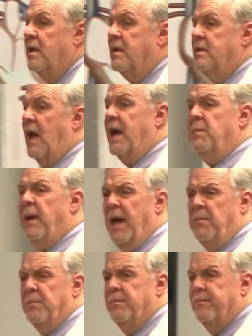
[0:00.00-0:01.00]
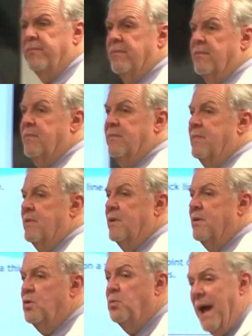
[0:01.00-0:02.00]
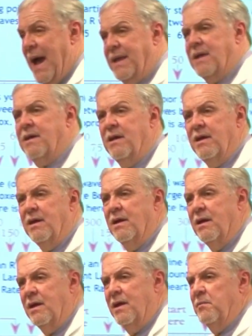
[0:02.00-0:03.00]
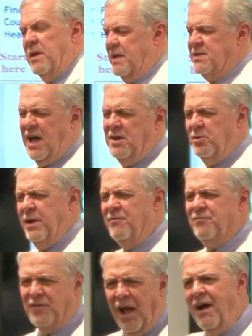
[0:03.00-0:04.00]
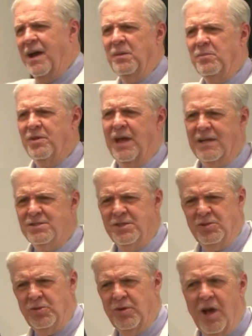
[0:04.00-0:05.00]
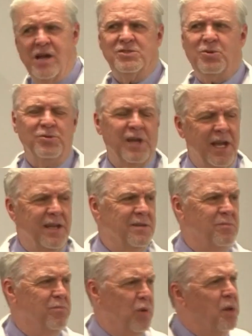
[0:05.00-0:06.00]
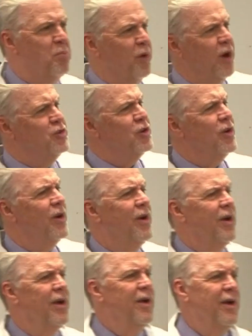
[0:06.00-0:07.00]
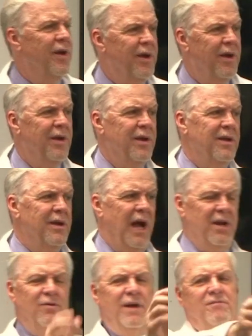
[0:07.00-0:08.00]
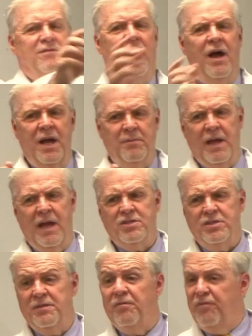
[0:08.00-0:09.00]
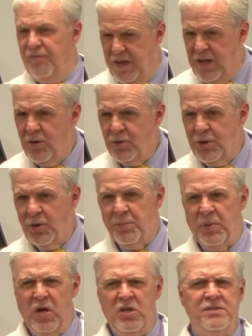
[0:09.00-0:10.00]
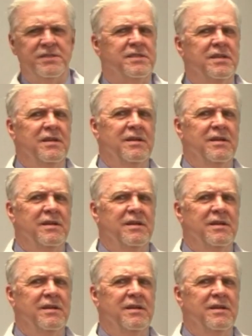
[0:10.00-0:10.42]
Dynamap? Pneumatic? Because I don't have time to actually do an auscultated blood pressure. I don't have time to actually feel your pulse.